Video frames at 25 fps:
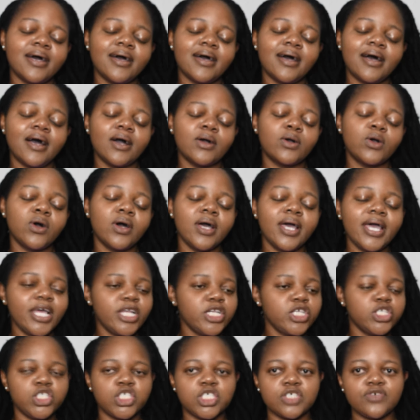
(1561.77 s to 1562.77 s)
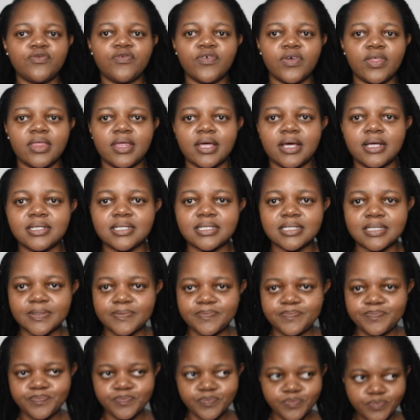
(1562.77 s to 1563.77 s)
I got energy for this.
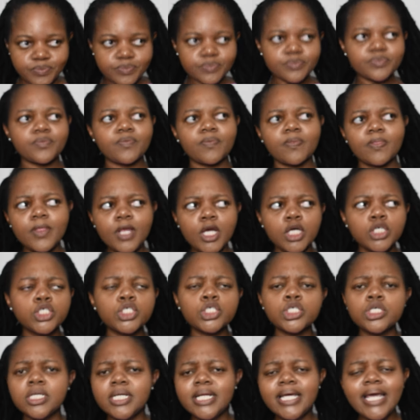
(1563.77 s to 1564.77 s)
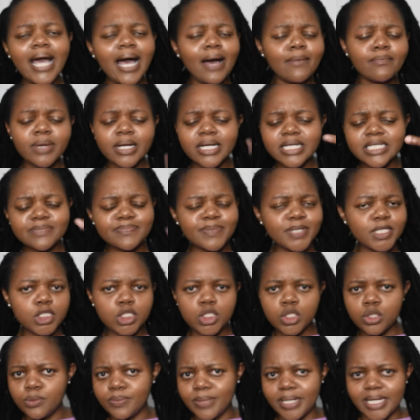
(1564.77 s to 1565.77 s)
Truly, I'm gonna spend
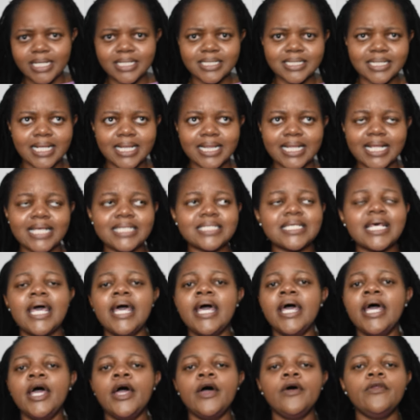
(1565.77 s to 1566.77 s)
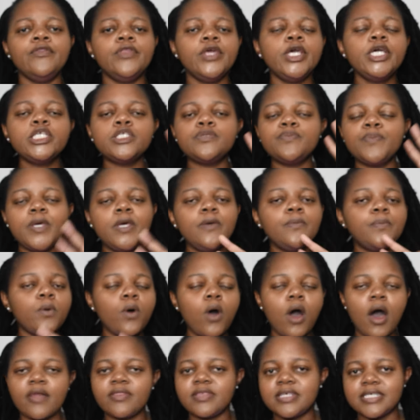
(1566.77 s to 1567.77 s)
2 minutes on this. These people
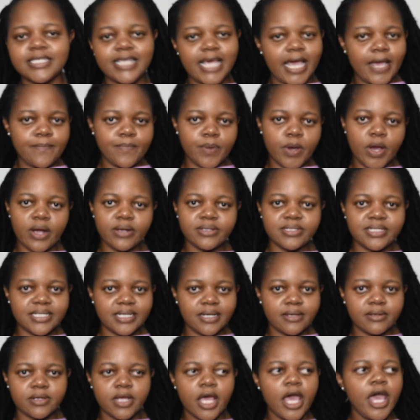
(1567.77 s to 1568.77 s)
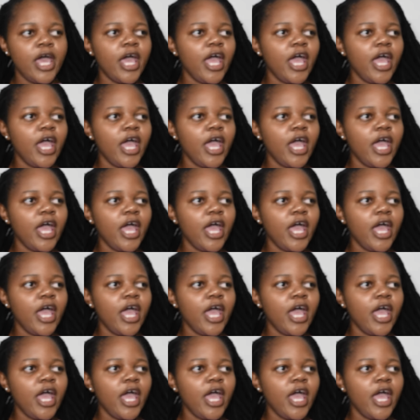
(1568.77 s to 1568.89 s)
are the same person.